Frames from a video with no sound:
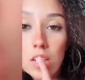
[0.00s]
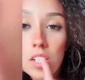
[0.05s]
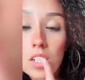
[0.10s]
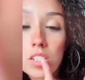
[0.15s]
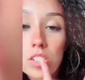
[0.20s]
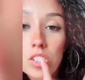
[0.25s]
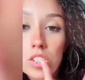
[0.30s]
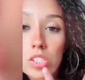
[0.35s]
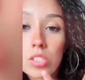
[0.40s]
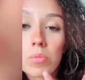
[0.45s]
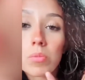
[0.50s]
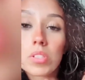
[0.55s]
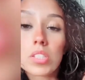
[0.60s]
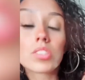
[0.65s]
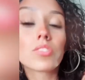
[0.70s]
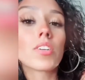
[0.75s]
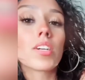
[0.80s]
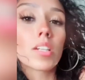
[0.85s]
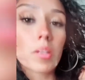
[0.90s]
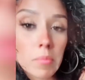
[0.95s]
she was
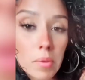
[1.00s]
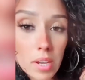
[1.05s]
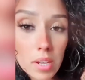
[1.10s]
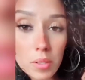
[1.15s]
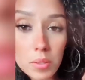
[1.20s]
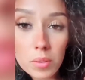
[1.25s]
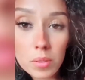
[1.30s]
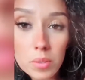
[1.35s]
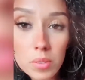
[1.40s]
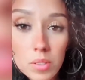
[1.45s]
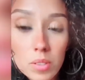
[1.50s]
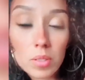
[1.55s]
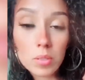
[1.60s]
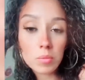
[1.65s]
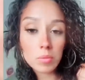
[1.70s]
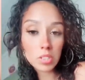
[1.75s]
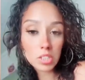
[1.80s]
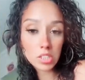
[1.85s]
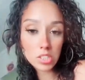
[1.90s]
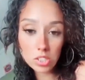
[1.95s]
right about
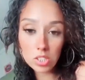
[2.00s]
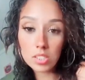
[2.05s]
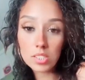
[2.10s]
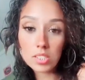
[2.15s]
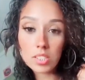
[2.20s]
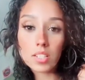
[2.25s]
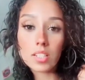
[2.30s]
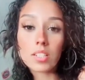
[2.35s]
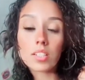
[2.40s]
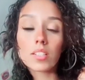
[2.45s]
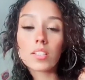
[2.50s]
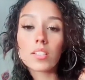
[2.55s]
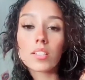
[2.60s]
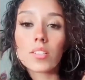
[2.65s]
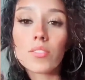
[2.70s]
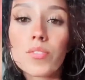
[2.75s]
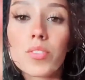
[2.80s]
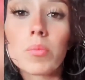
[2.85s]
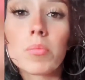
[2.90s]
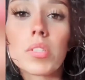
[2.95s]
when she said
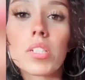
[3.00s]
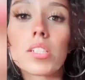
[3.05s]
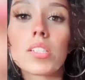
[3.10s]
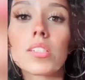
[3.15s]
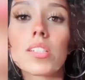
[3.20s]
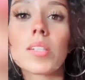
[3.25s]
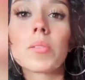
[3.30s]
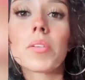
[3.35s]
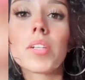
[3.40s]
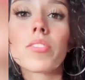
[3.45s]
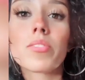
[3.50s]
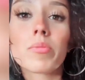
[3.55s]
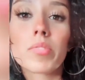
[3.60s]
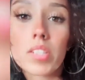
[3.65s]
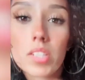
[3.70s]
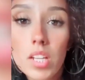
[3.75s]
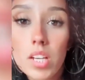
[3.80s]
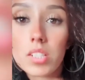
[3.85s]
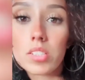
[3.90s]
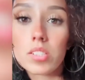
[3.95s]
for me to stay away from the
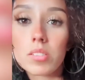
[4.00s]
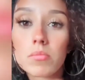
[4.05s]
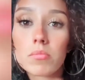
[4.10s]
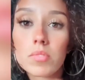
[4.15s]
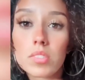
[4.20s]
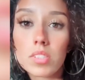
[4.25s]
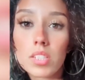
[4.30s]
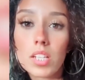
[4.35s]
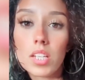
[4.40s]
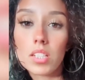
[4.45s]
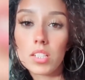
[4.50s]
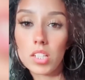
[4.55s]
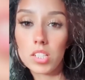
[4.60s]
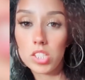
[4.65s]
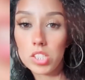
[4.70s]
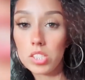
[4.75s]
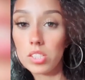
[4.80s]
Najums, and I should